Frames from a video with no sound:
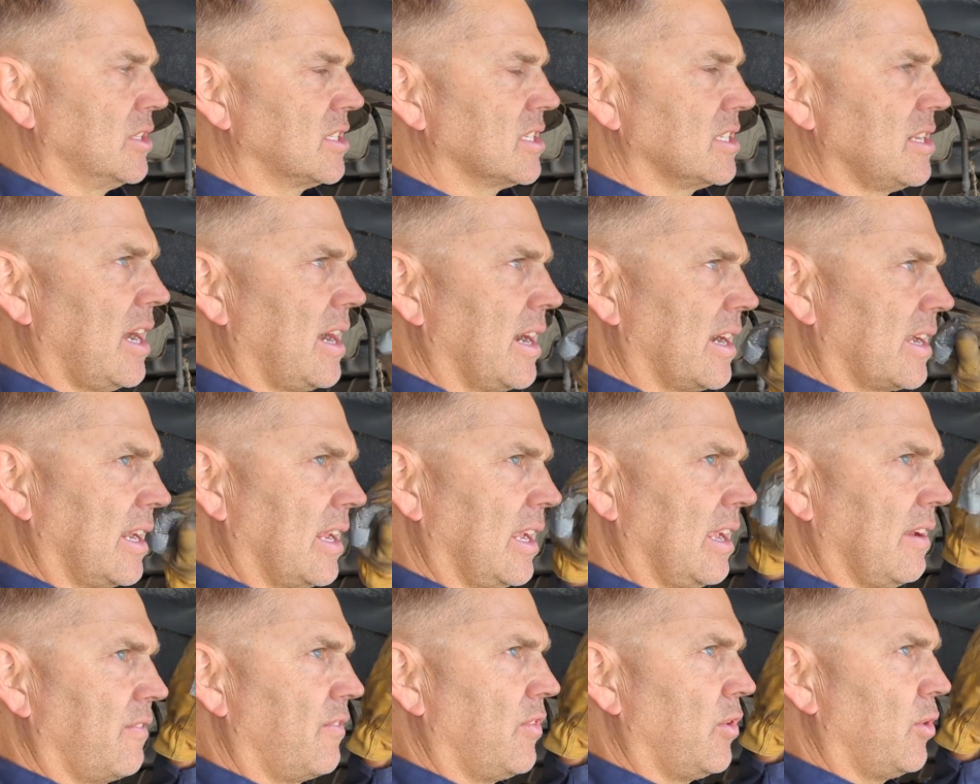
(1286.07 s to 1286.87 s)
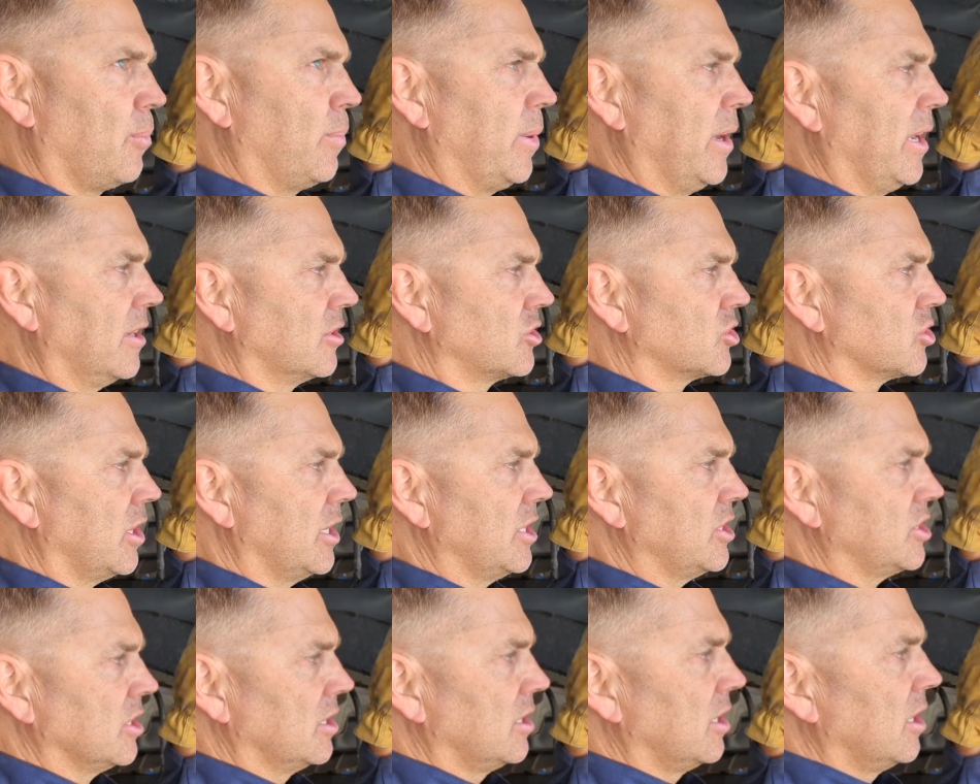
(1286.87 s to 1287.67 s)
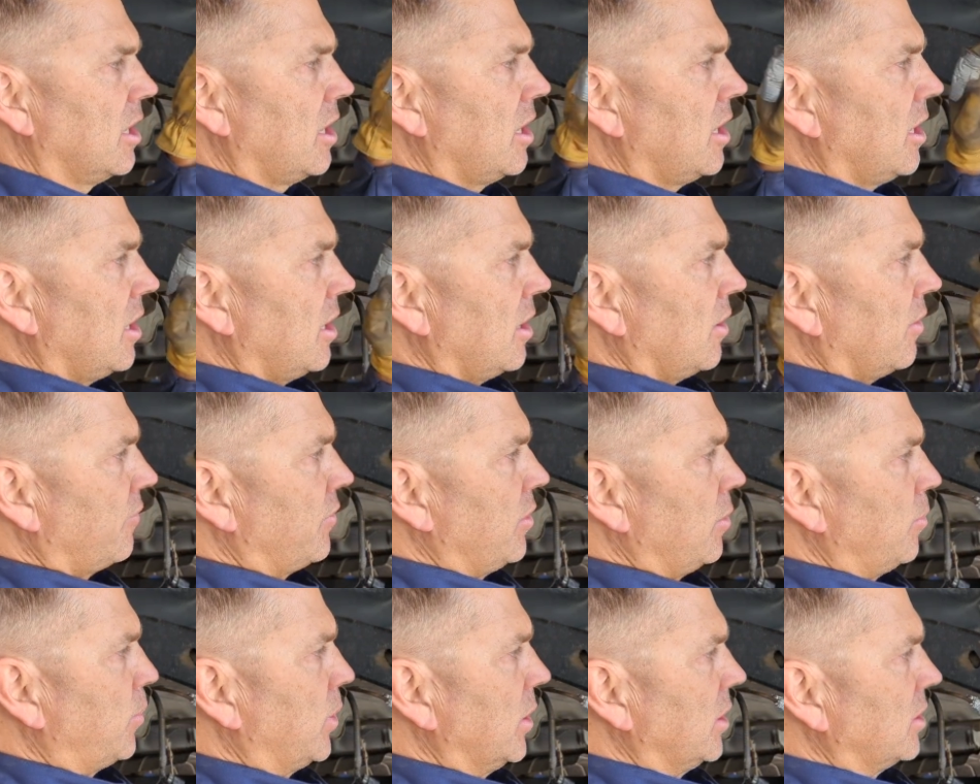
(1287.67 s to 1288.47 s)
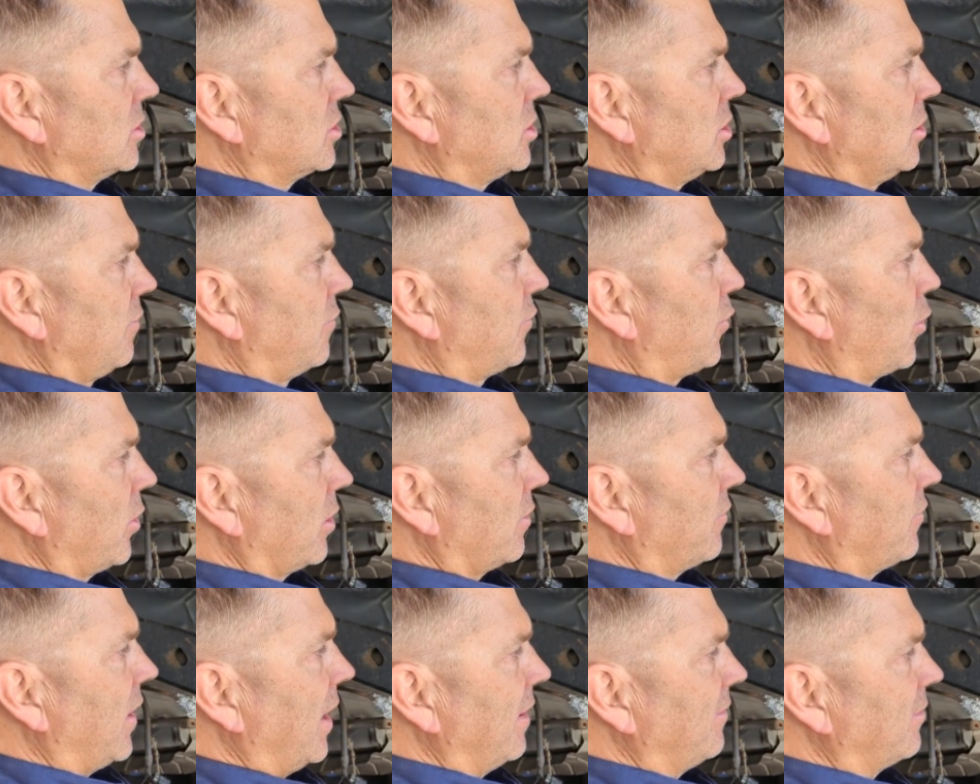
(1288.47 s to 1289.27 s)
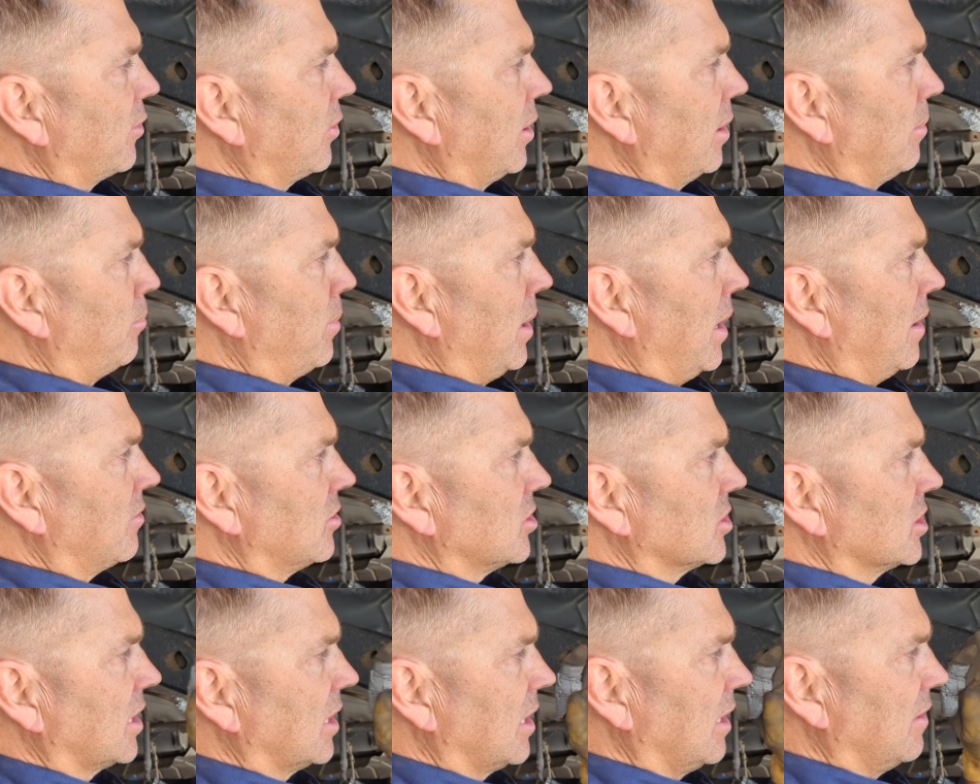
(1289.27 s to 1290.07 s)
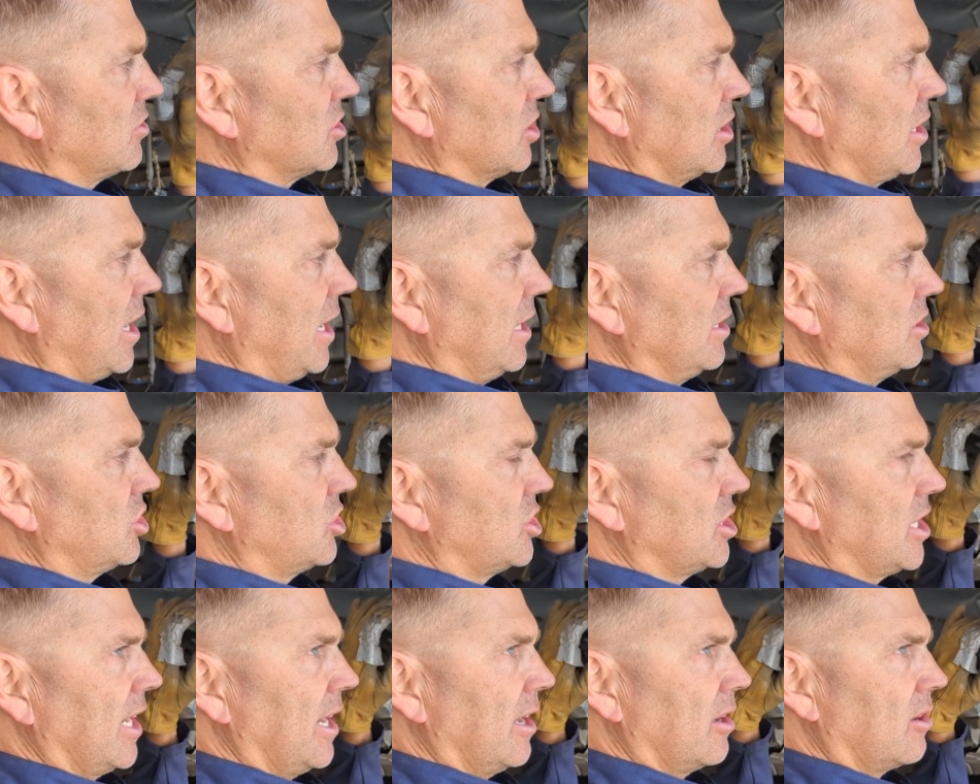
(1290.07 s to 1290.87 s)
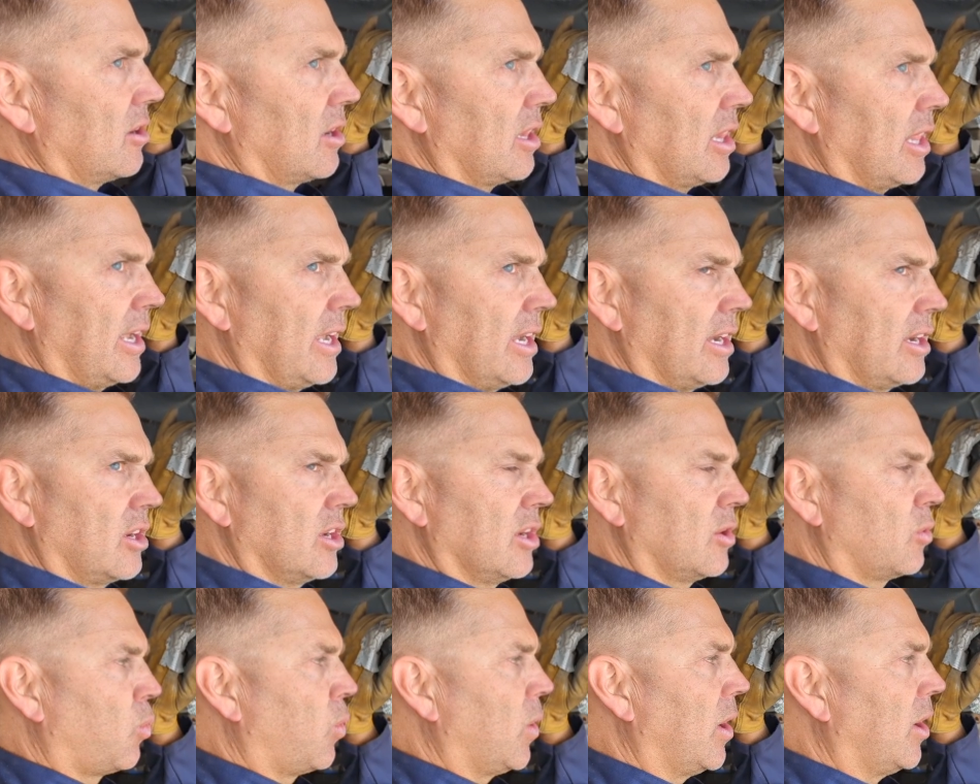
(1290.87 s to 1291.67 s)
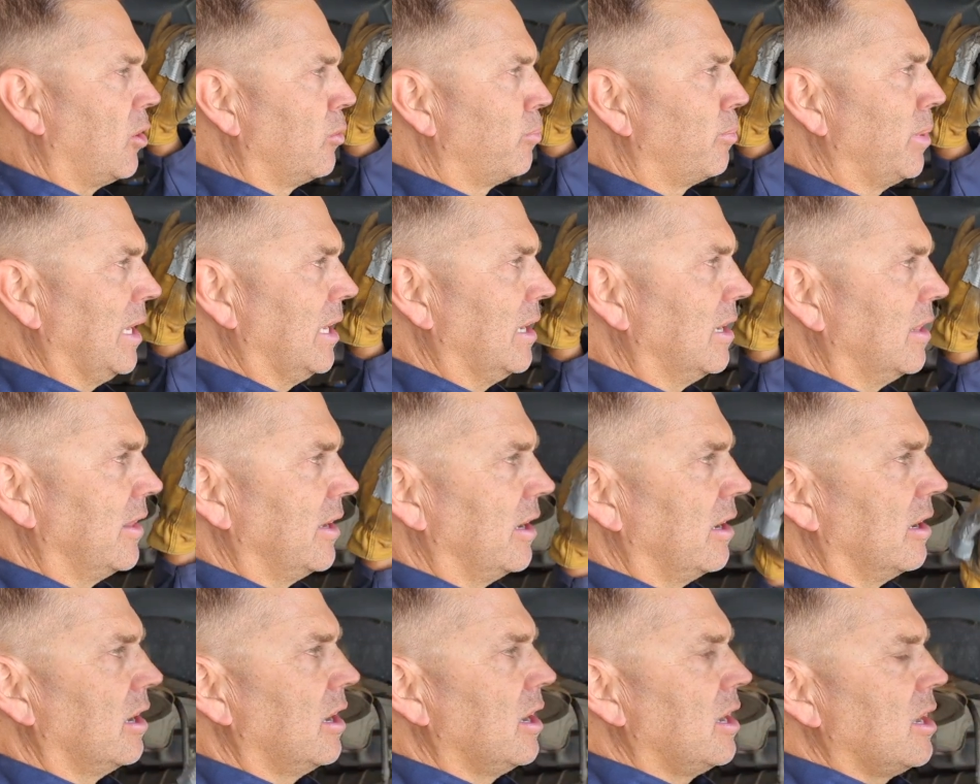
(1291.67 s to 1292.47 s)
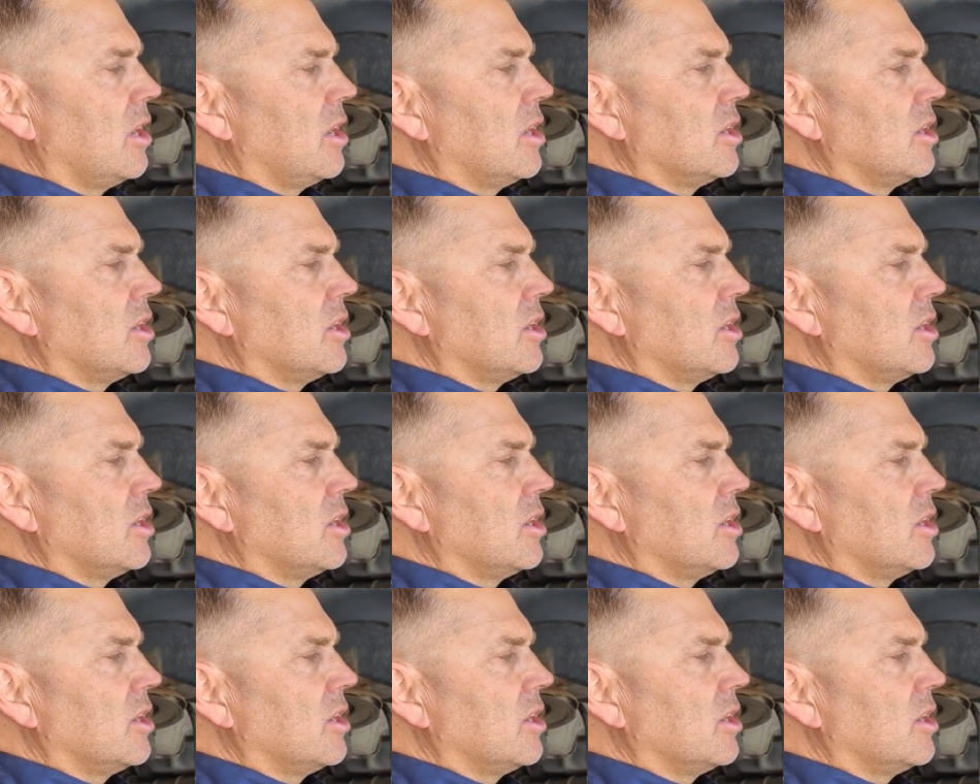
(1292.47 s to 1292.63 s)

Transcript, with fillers: It's not going to get full penetration. If you put two forty-five degree bevels, it gives you a nice channel to lay a good weld bead in there.